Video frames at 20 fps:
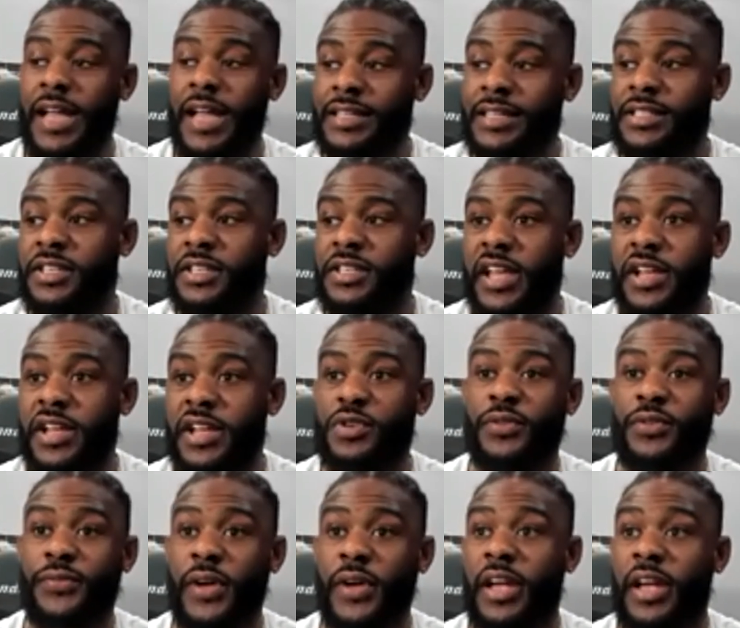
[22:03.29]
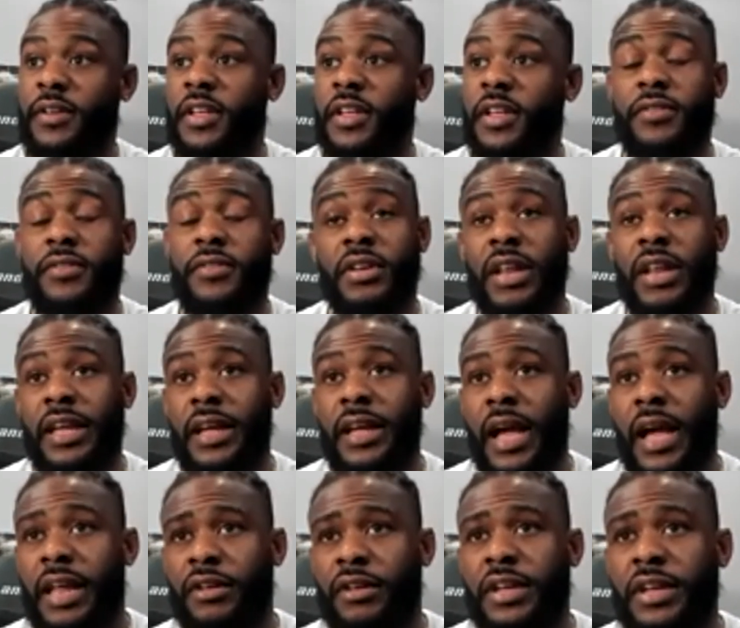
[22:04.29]
That's the dangerous fight. Even
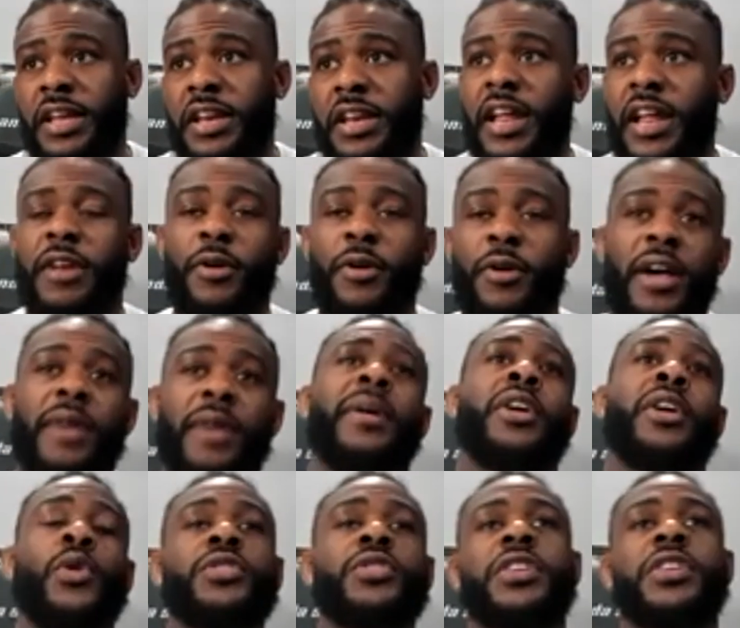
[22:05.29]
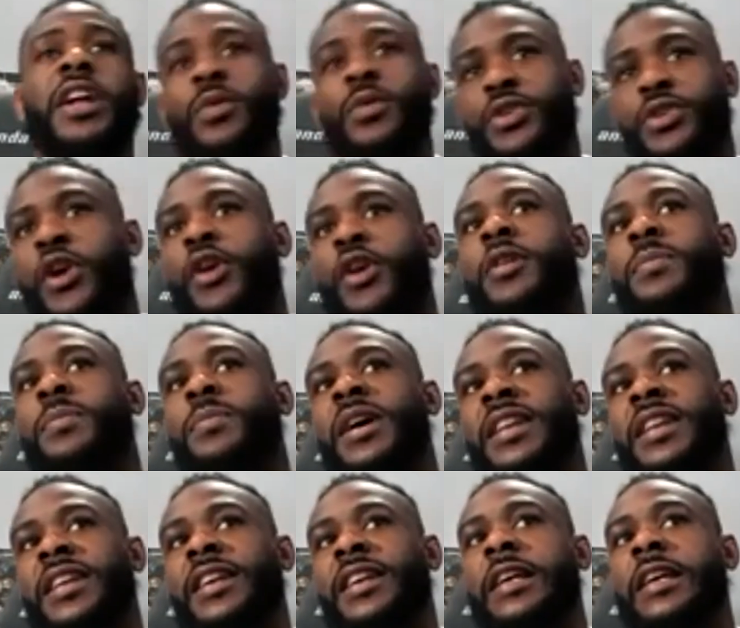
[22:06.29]
like I look at it, I know my coach and I were talking
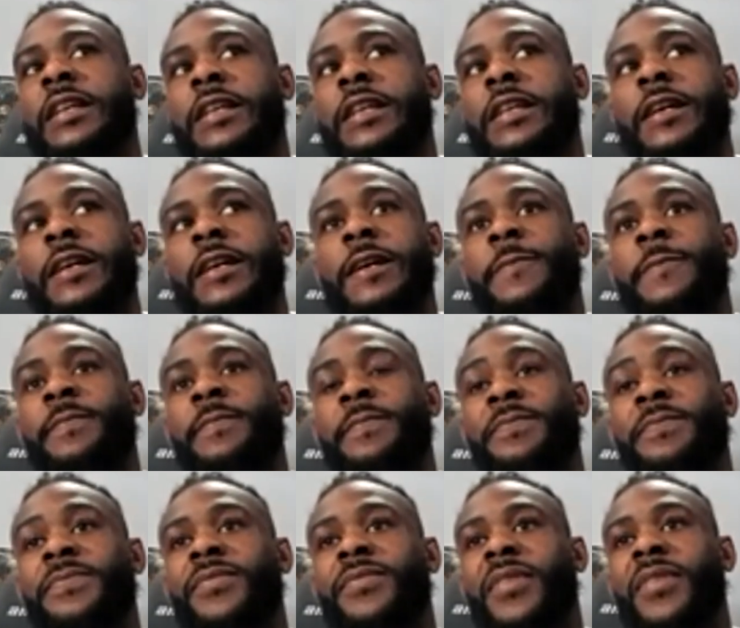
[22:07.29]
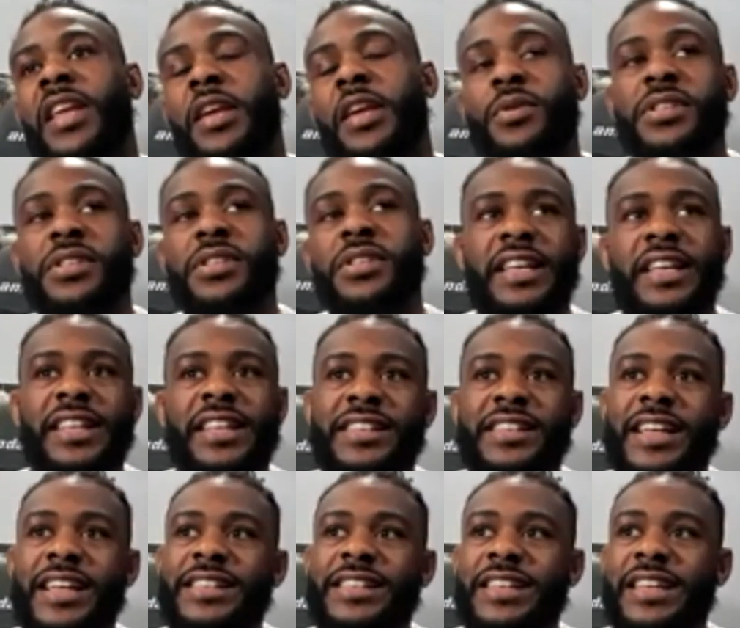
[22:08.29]
about it, and uh, he was saying he
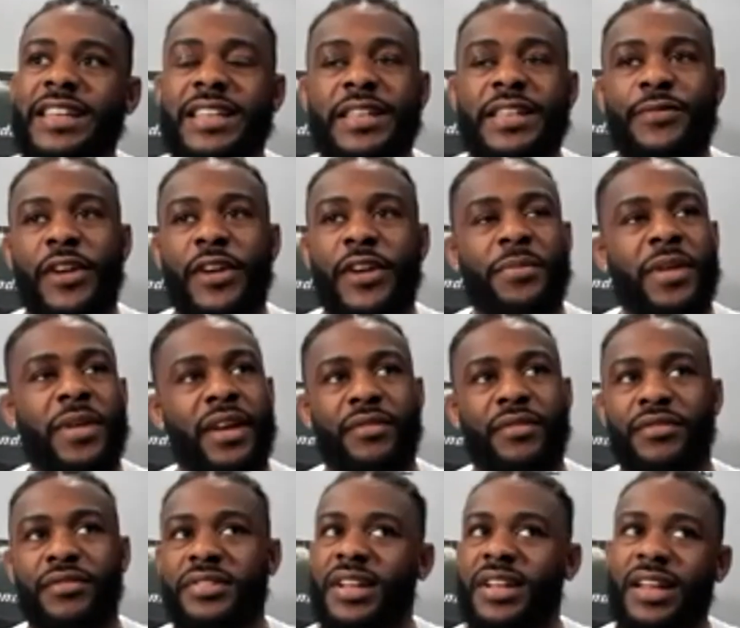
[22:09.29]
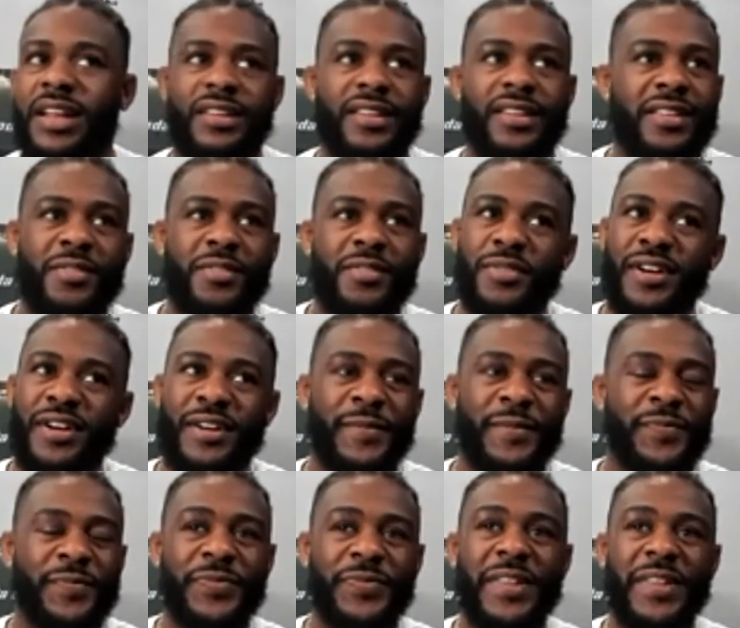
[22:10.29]
thinks that's an easy fight. I'm like, no,
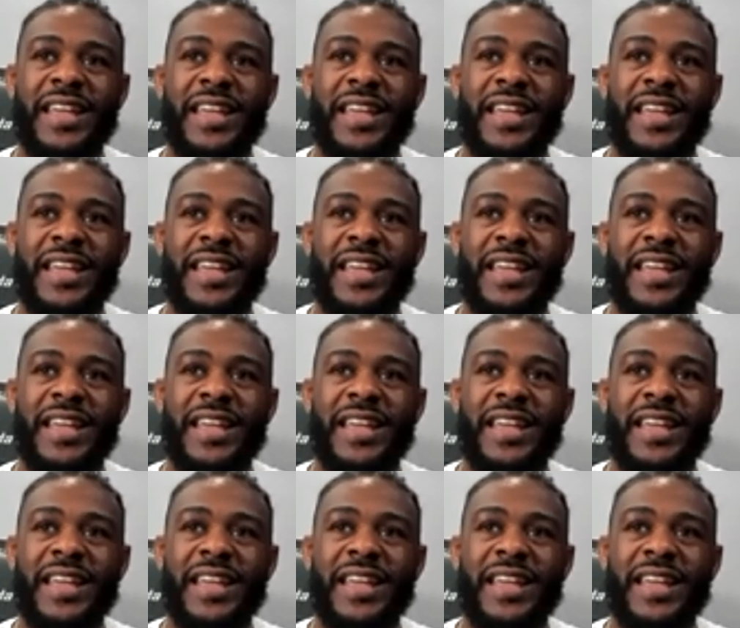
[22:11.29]
bro.